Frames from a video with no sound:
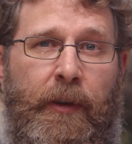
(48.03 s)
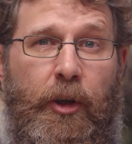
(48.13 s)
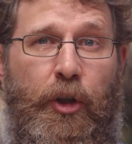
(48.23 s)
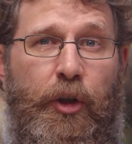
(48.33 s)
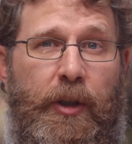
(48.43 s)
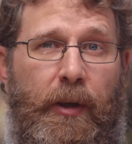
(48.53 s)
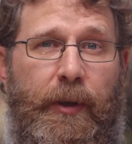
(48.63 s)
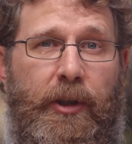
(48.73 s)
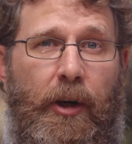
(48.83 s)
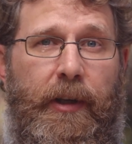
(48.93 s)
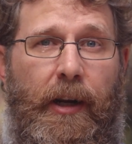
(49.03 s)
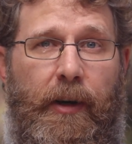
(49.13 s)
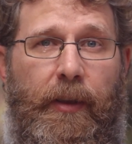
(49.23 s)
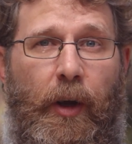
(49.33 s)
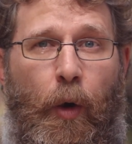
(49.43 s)
Could you still return it
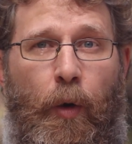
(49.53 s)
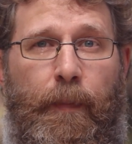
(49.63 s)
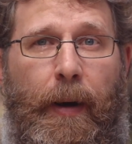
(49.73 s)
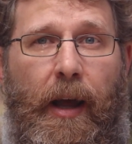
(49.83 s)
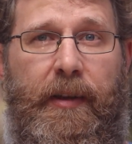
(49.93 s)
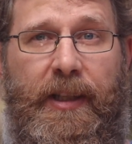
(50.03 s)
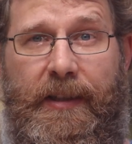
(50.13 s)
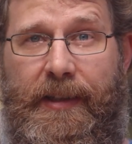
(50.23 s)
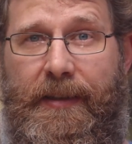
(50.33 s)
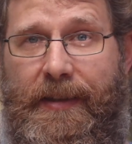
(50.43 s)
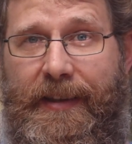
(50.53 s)
under the old policy since